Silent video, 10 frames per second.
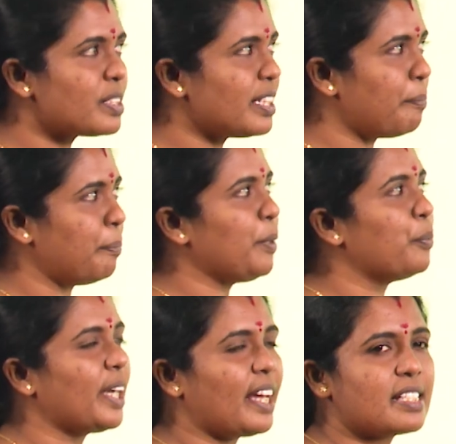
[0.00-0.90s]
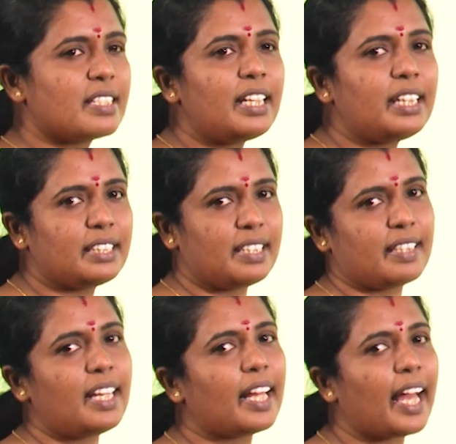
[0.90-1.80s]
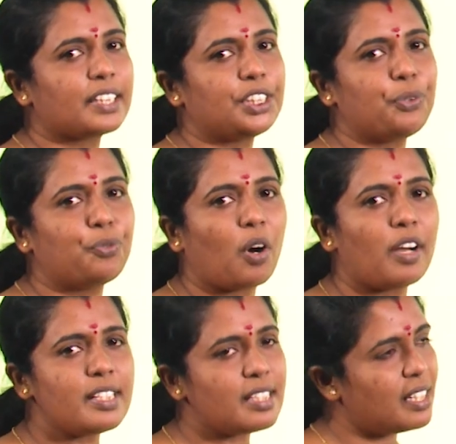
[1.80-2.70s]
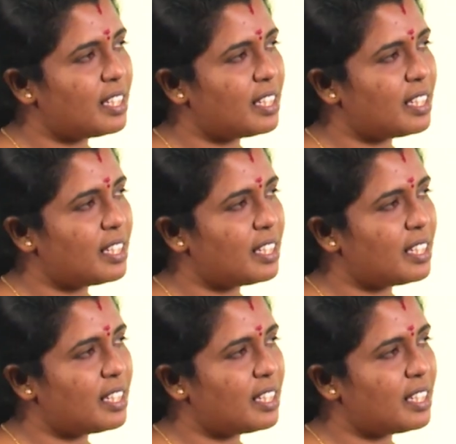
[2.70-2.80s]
simply we can say it is an active voice